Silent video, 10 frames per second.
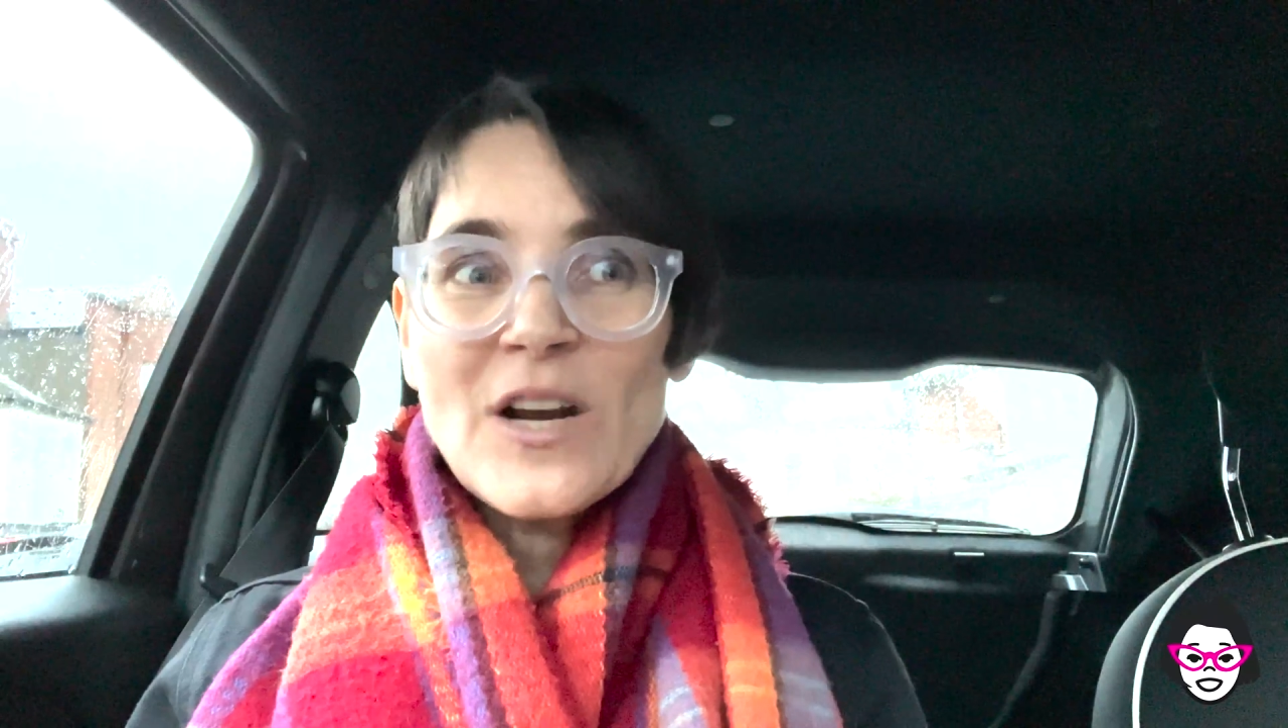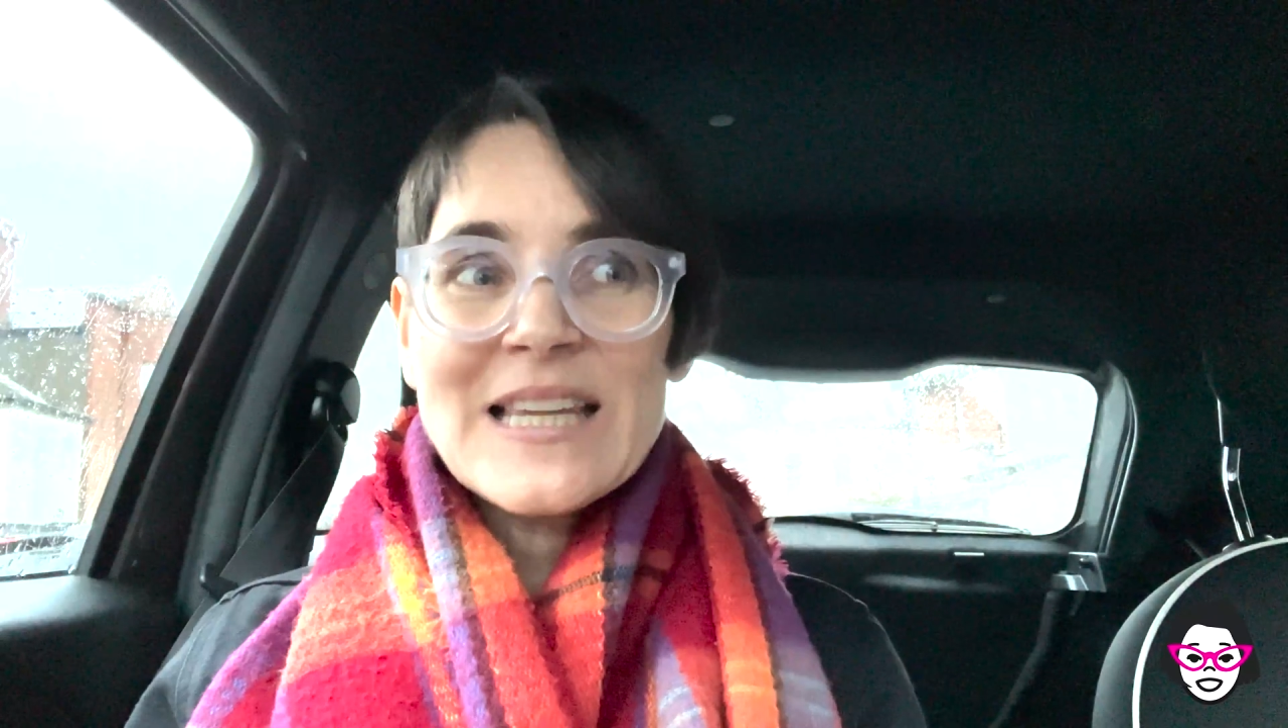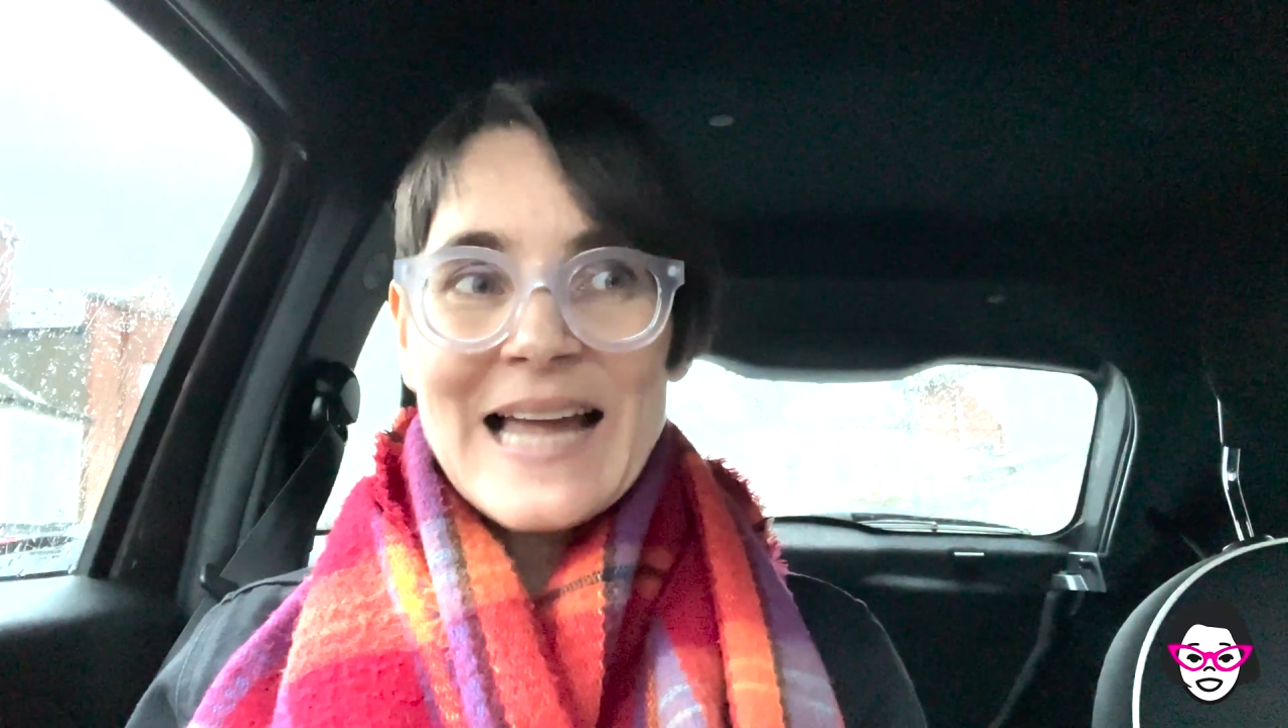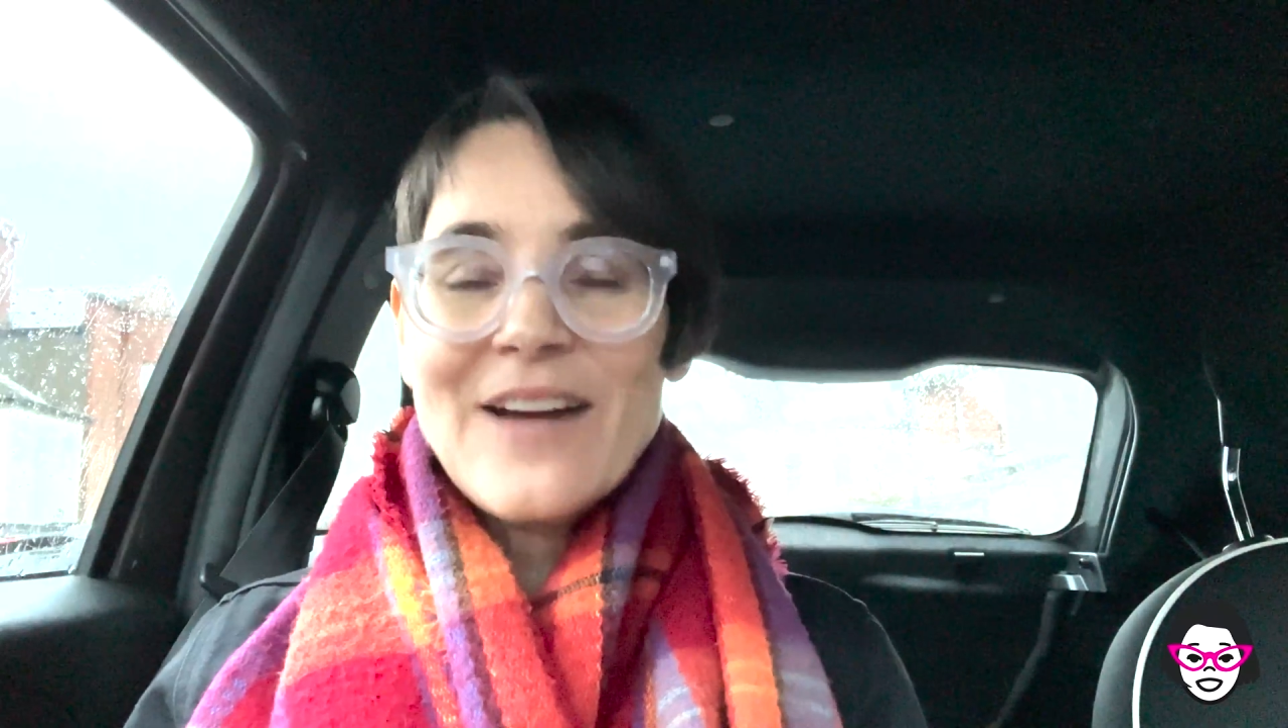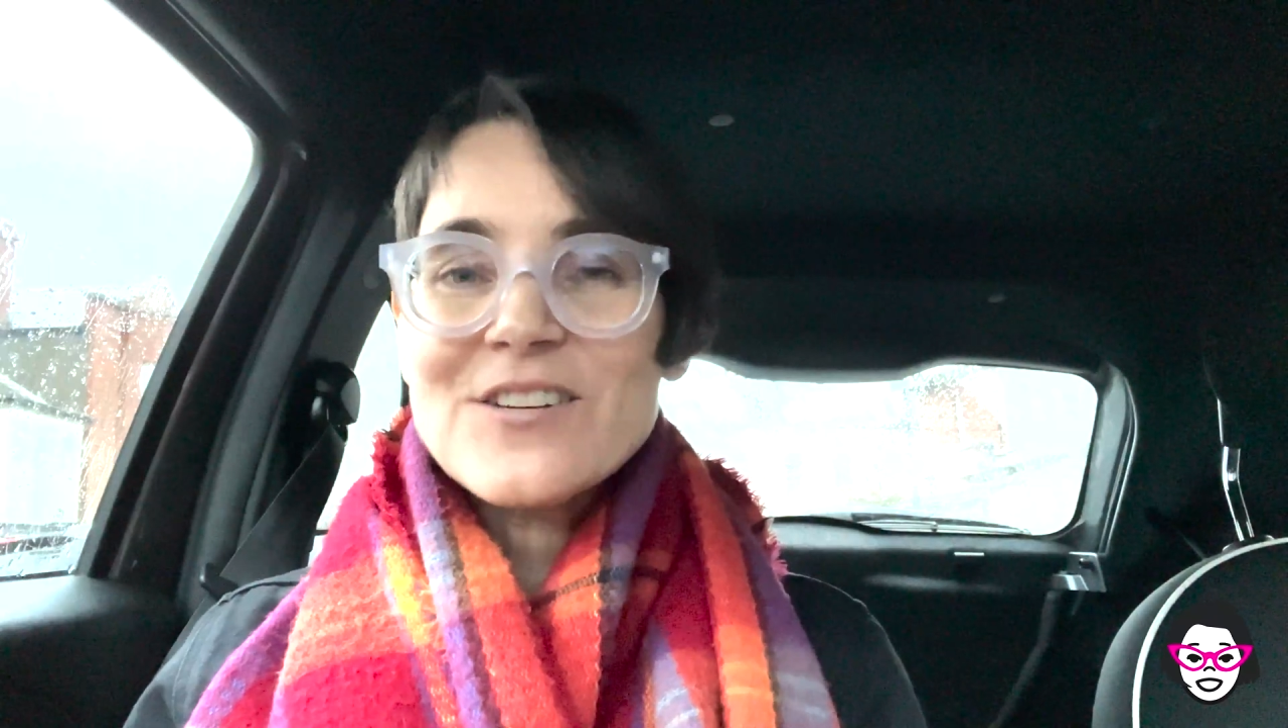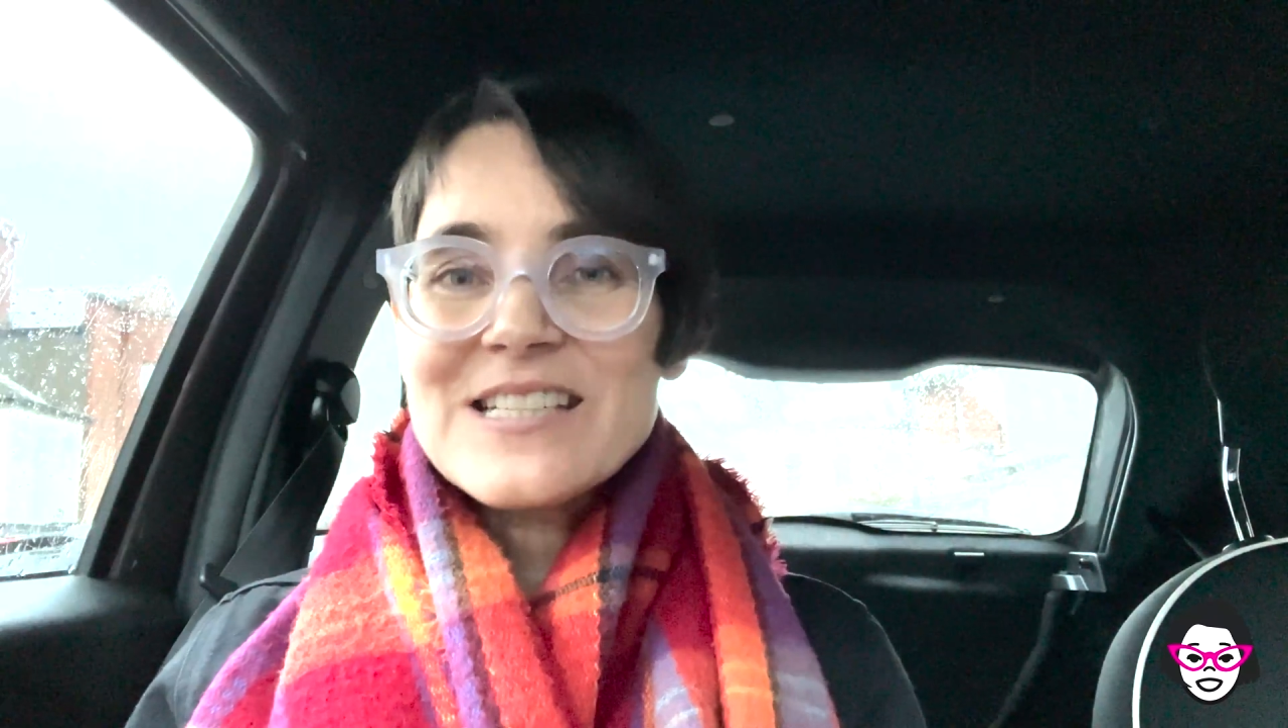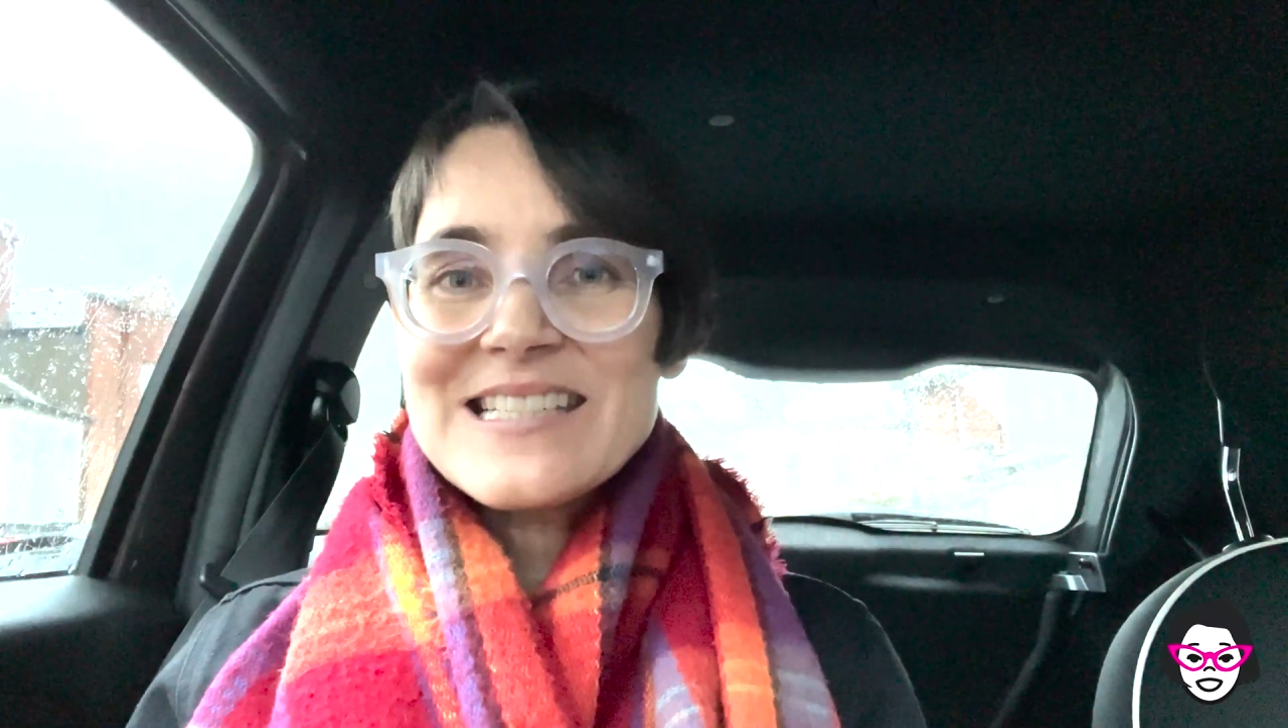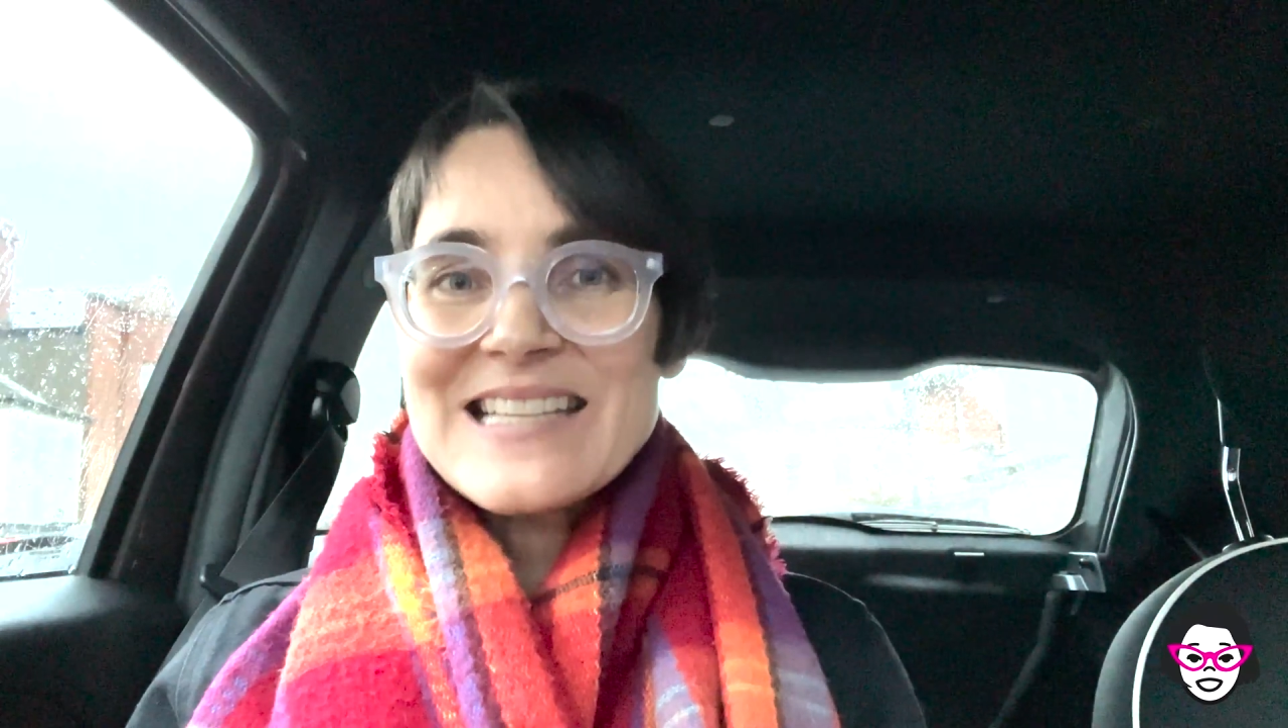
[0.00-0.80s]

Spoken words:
allowed